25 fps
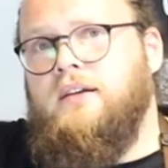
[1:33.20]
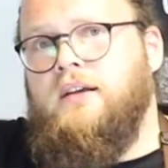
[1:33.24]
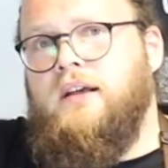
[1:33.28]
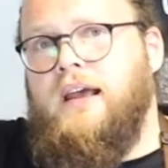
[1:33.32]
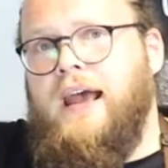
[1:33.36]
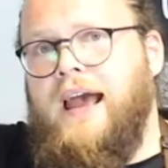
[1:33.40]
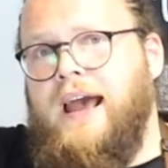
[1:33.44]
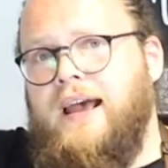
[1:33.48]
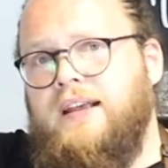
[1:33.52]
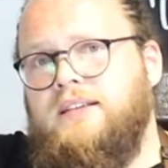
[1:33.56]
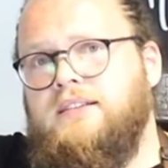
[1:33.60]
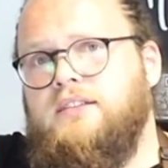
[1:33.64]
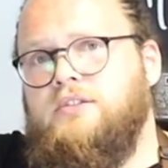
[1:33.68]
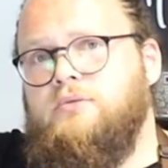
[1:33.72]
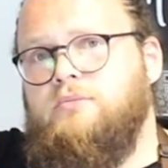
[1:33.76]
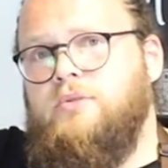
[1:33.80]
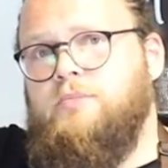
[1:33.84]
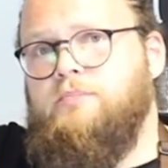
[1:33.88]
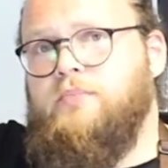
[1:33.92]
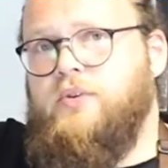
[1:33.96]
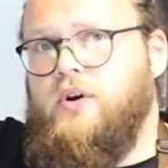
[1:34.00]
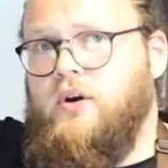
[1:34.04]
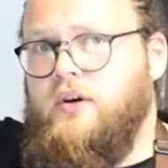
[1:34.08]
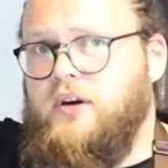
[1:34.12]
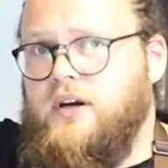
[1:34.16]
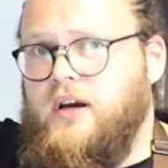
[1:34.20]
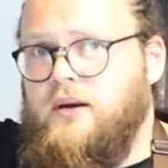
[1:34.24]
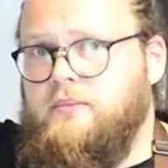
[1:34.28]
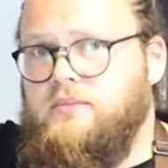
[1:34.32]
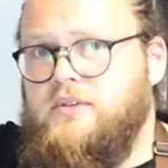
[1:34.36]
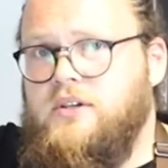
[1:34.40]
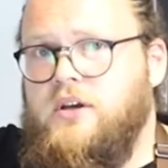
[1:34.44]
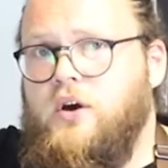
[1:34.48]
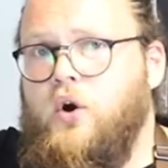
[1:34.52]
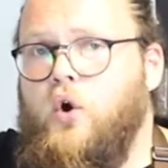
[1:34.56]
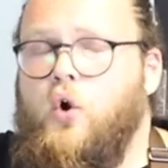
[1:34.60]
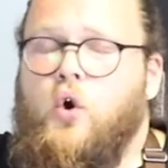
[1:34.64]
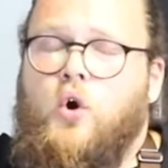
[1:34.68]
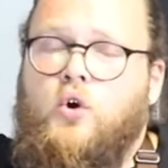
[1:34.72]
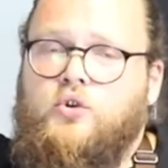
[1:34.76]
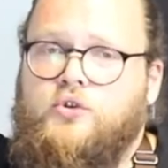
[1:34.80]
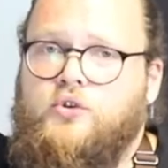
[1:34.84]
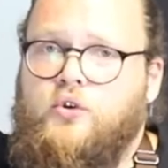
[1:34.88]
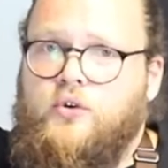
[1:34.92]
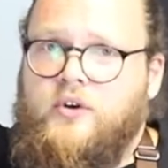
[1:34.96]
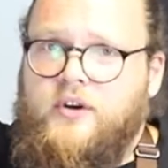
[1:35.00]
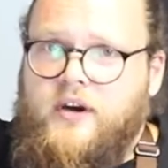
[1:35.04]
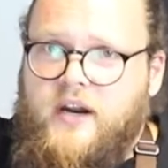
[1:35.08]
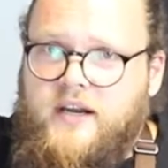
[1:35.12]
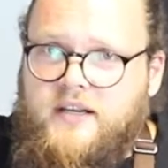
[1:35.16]
has to be programmed on
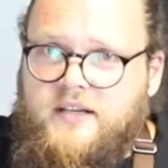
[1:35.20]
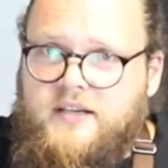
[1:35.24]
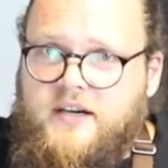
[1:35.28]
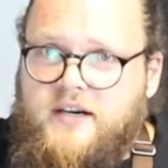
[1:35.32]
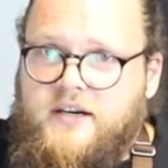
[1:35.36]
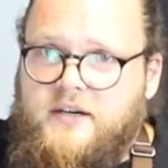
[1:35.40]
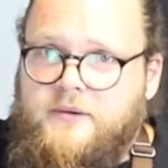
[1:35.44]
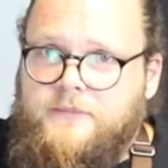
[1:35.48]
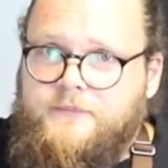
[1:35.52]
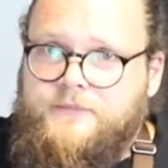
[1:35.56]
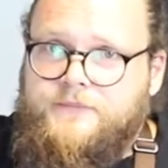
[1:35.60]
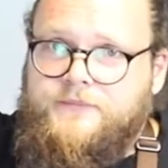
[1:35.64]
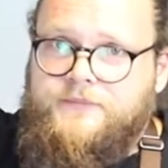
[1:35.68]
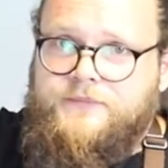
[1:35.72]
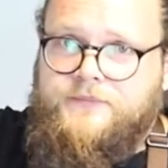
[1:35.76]
your grinder.